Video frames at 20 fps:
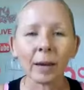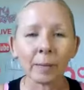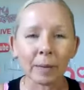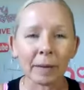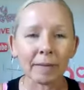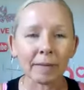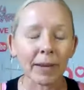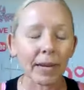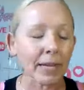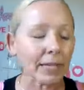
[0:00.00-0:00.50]
on
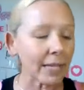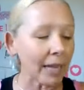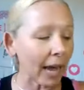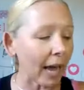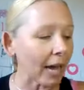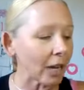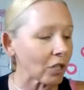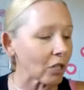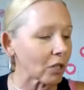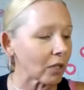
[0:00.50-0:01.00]
my face
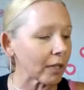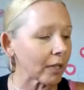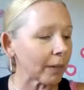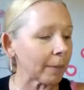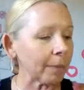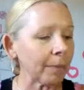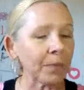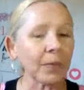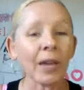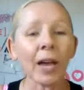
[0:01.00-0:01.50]

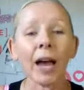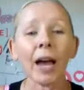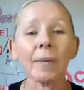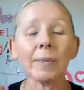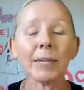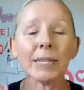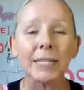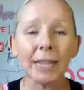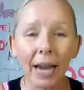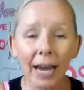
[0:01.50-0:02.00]
actually. I've
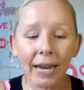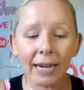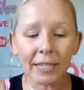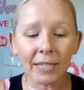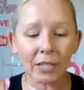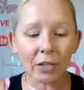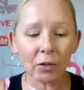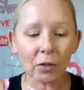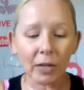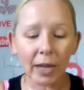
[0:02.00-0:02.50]
been dying
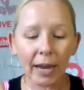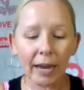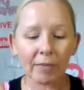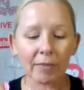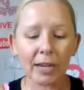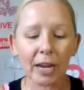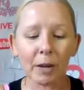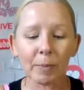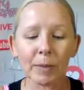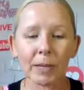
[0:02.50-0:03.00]
to go live
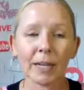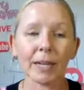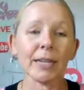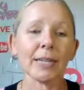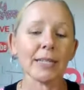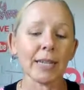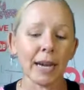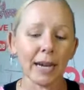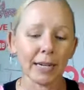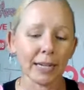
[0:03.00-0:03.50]
now
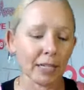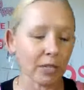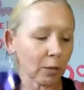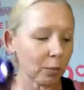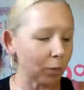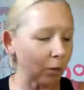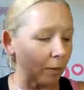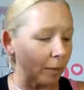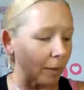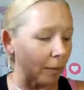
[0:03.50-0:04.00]
because I need to
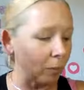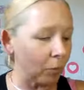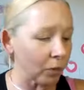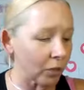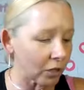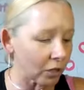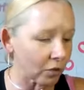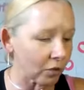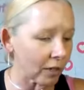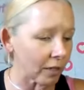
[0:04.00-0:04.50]
put on my
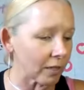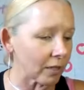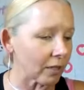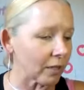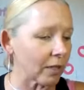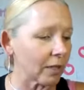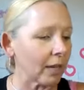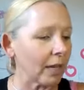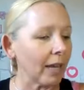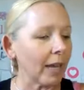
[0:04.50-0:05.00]

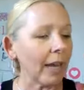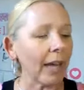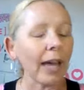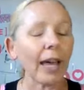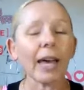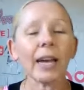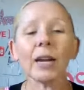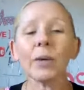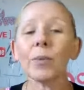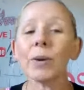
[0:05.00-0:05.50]
moisturizer
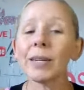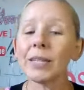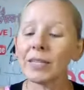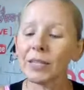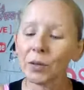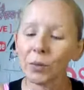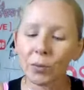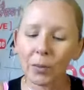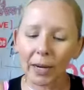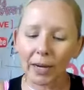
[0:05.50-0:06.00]
and I wanted
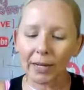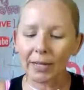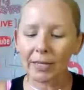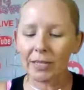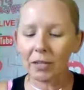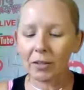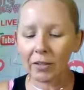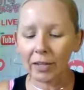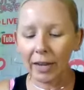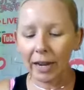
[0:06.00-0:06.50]
to wait
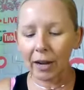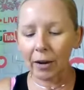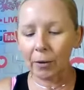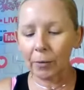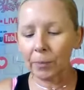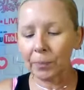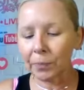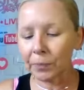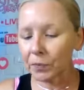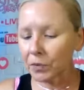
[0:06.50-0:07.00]
until
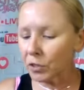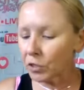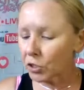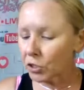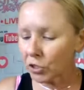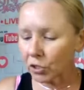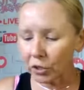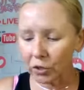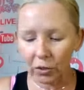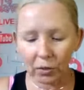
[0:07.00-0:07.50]
now to
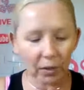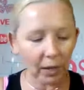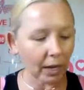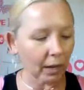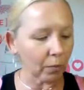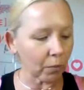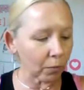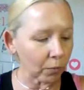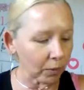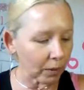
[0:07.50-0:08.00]
show you
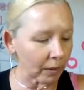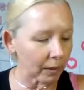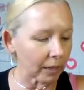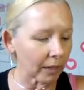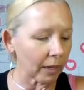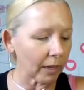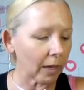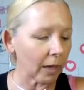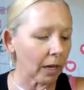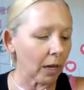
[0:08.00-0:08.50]
that
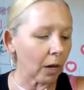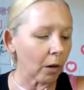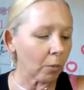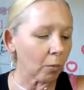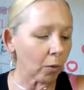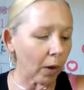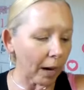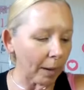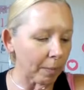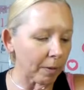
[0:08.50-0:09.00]
really
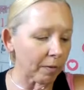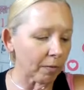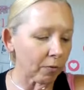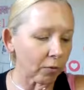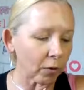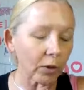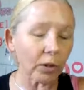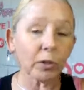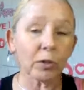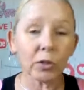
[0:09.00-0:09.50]
right
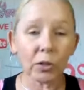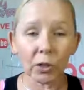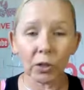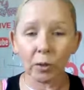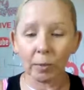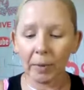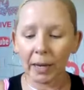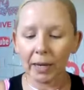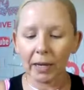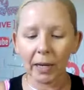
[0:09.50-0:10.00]
before you do
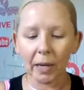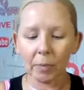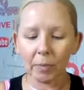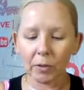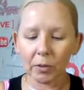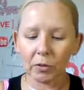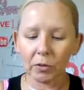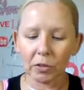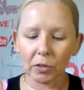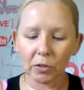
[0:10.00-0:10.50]
your makeup,
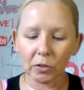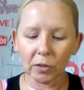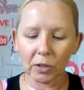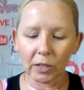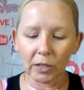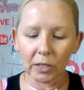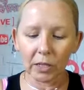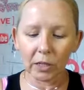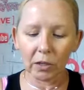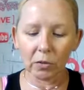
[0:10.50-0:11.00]
you do
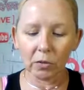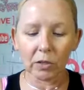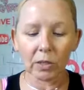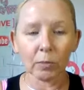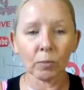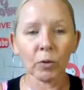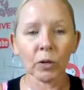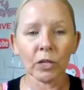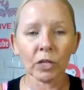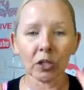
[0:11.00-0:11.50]
need to use a
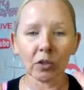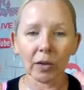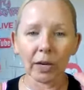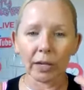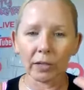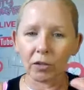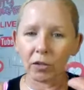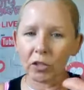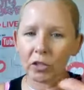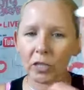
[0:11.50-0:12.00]

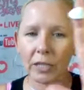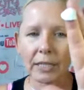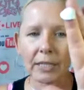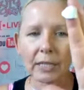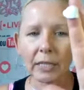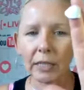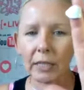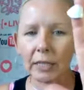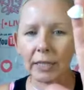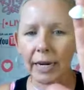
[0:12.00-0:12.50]
moisturizer, just a
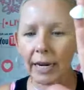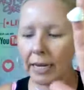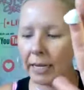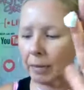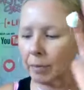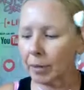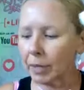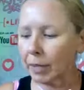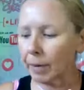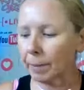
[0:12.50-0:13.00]
little
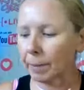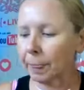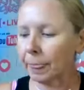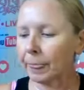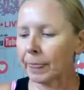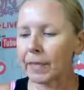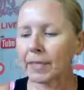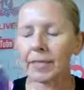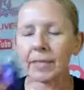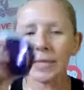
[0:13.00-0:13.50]
tiny bit.
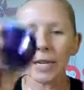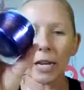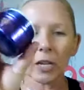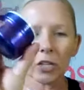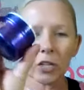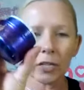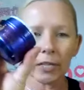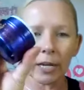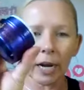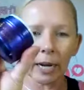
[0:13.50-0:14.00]
This is
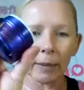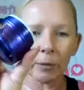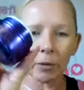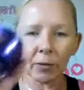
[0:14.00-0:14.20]
actually time